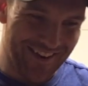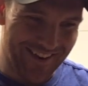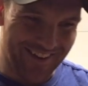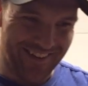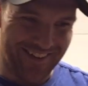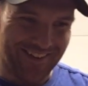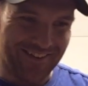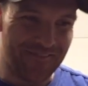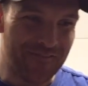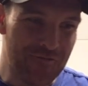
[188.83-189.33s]

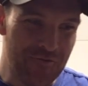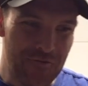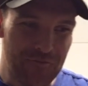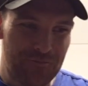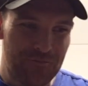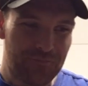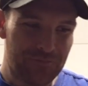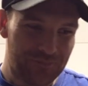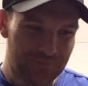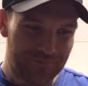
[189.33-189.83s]
uh,
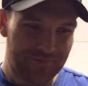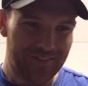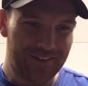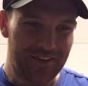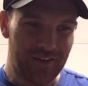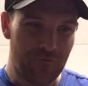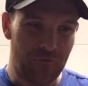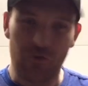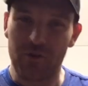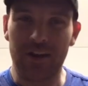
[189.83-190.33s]

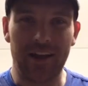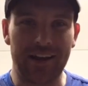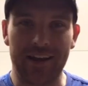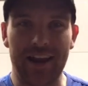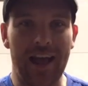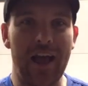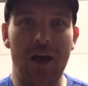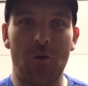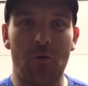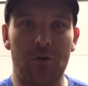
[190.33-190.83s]
for like
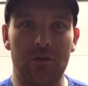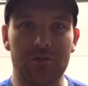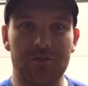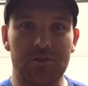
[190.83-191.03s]
an hour